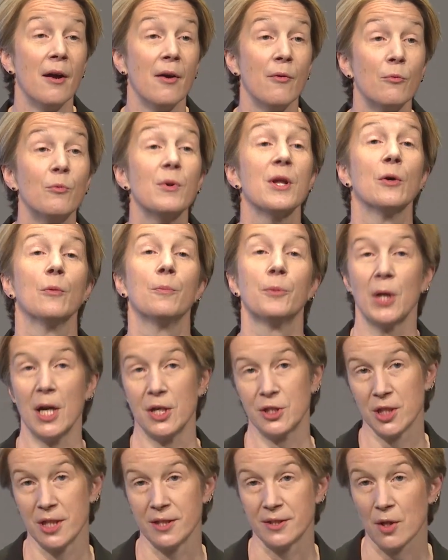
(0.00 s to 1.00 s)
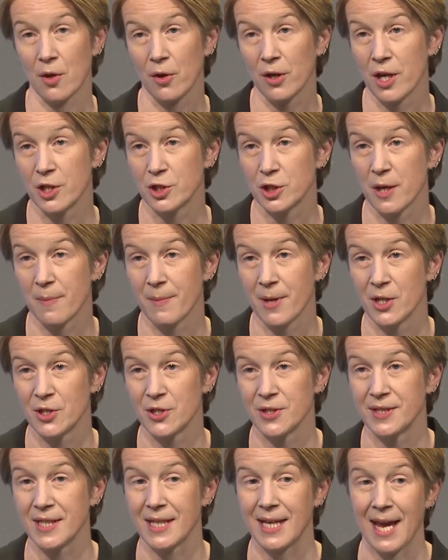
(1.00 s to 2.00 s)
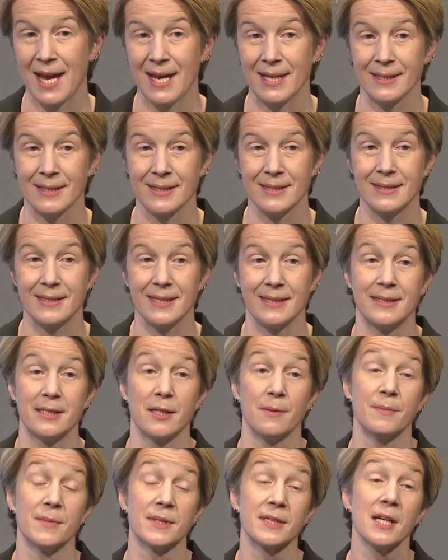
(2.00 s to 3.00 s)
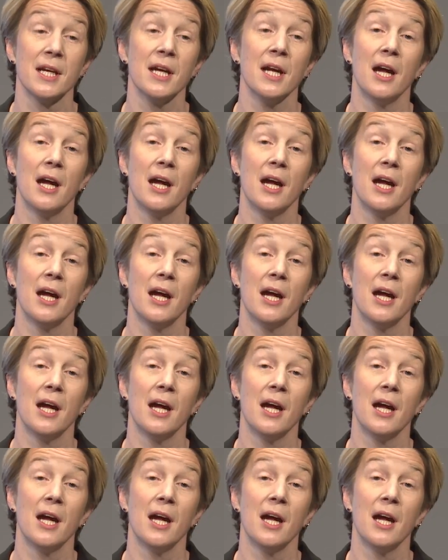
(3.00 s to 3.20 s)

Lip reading: real pressures on urgent emergency care systems,